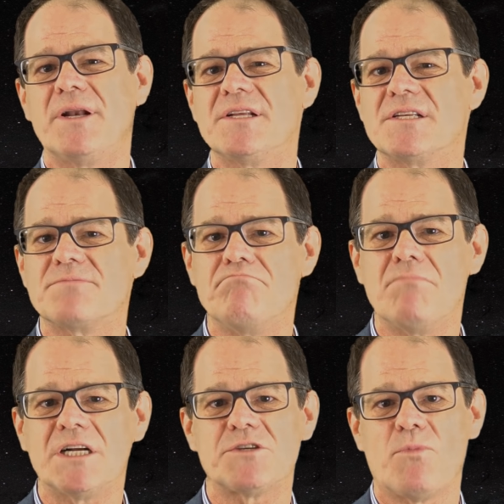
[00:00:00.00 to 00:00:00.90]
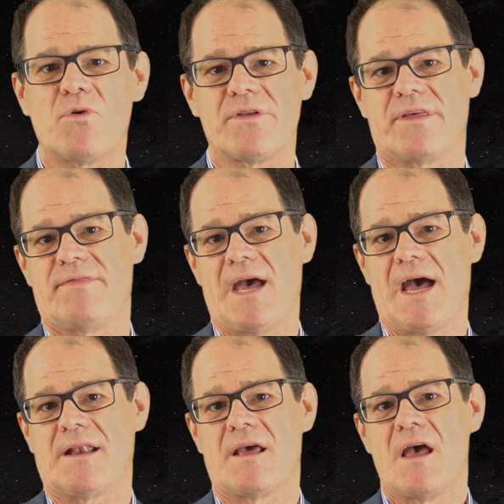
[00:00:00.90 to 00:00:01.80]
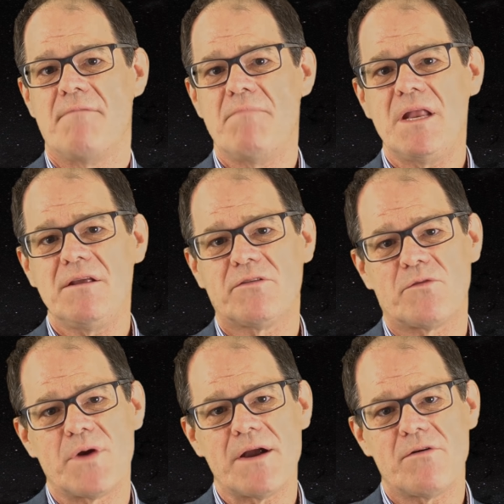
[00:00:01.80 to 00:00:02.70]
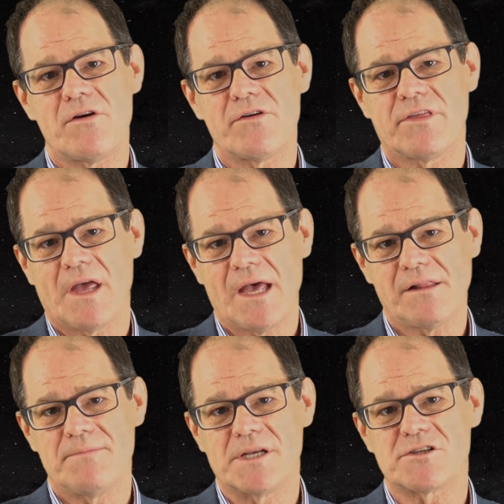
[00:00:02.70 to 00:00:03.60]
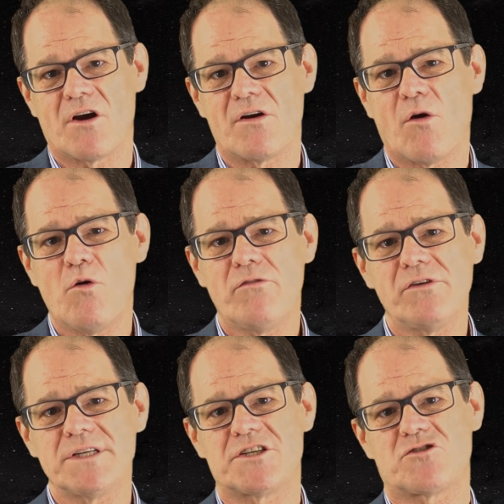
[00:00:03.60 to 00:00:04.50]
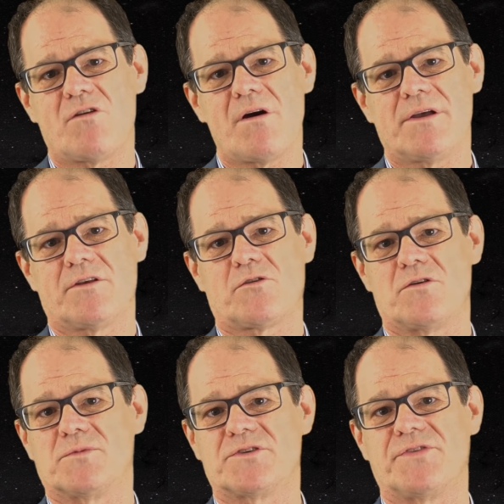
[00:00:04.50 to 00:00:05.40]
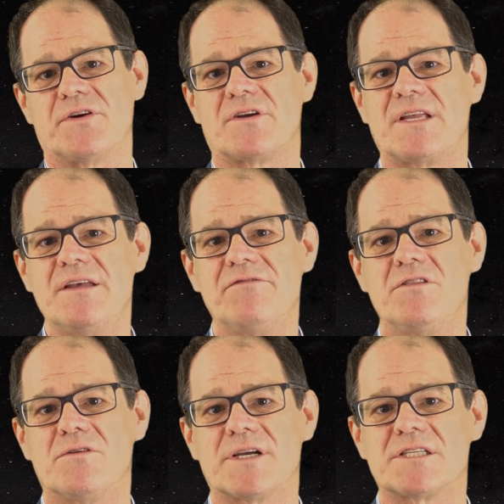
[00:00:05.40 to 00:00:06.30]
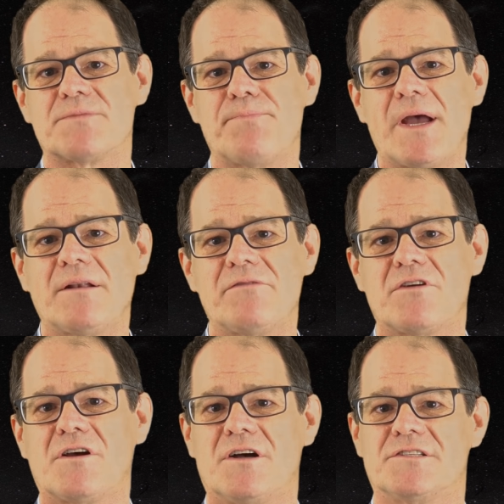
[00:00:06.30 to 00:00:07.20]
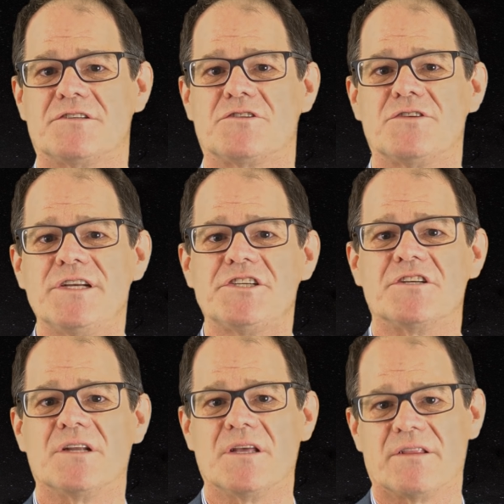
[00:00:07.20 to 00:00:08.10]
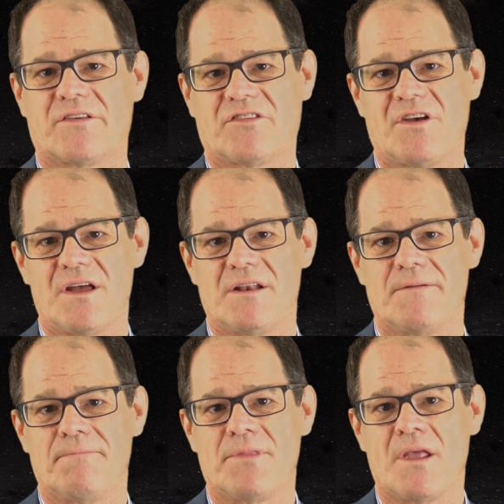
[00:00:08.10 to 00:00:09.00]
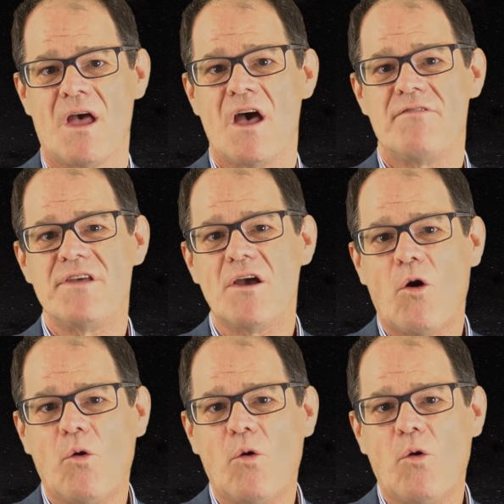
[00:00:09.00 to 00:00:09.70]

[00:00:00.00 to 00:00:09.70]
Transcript: but it is much more than that. Many of the rare earth elements are overly strong in the chromosphere given their expected concentration in the sun. The